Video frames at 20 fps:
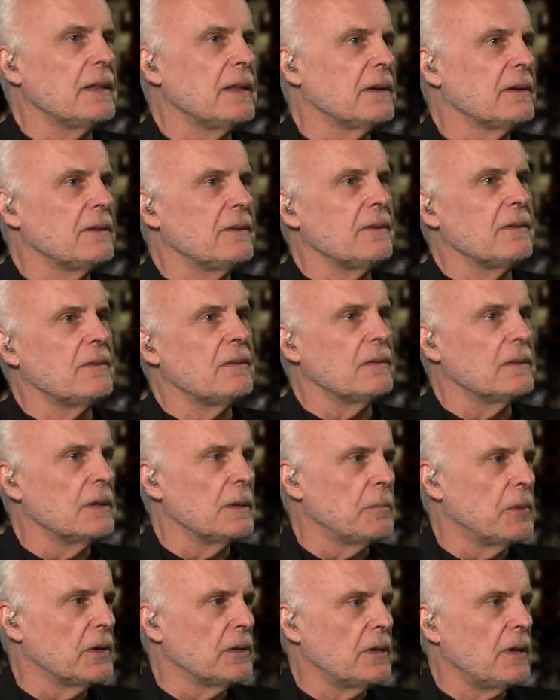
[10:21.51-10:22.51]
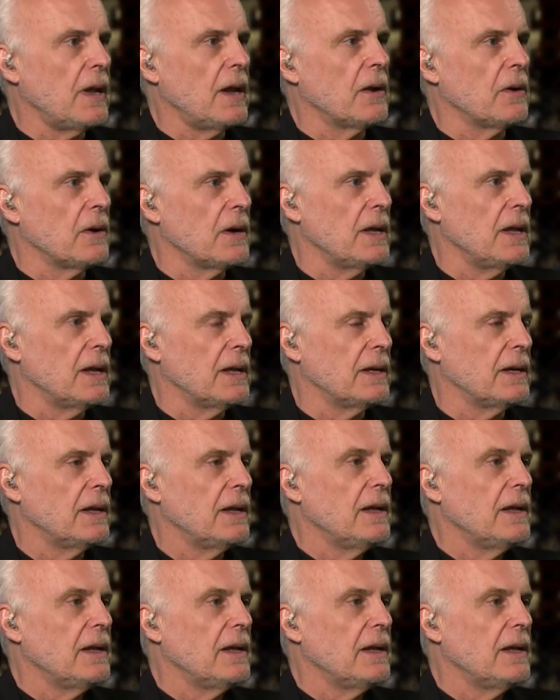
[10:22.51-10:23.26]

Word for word: there's this libertarian